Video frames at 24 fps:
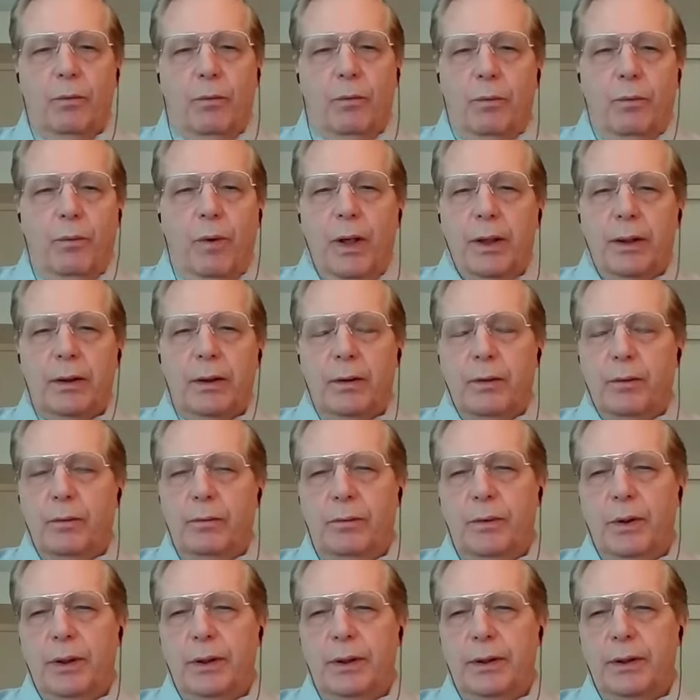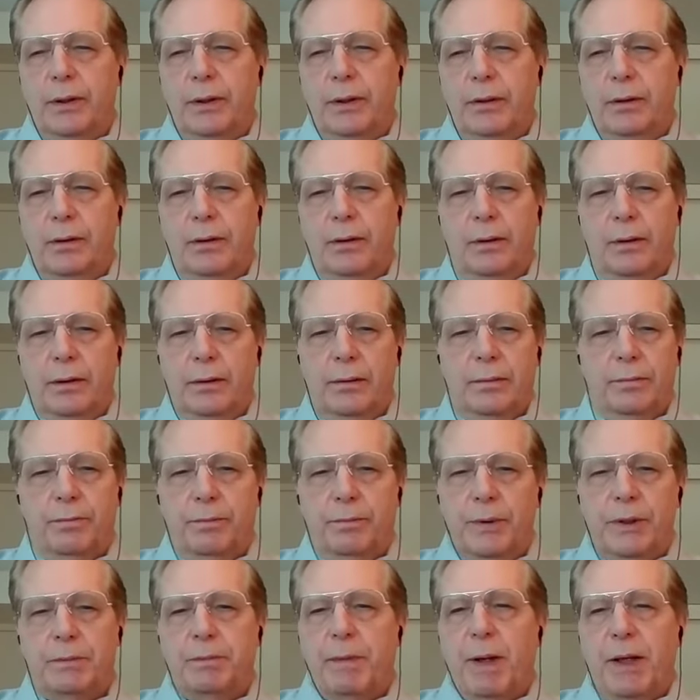what
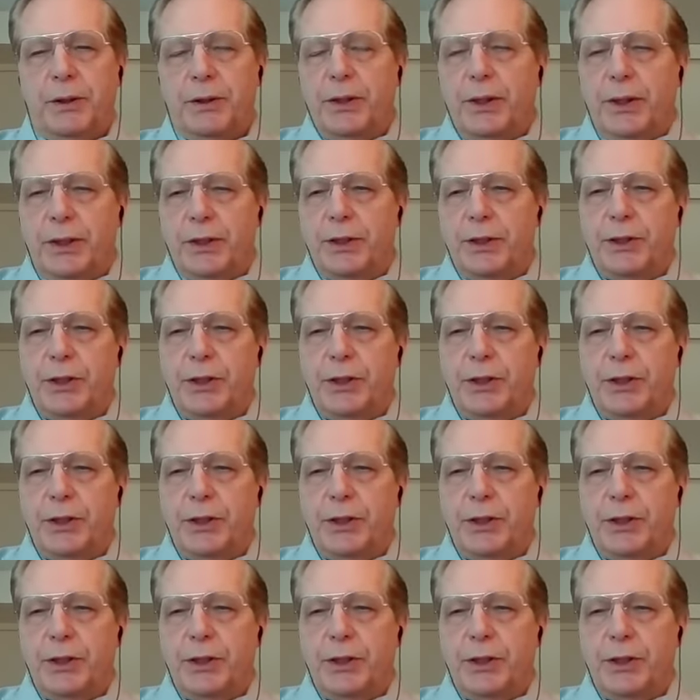specialists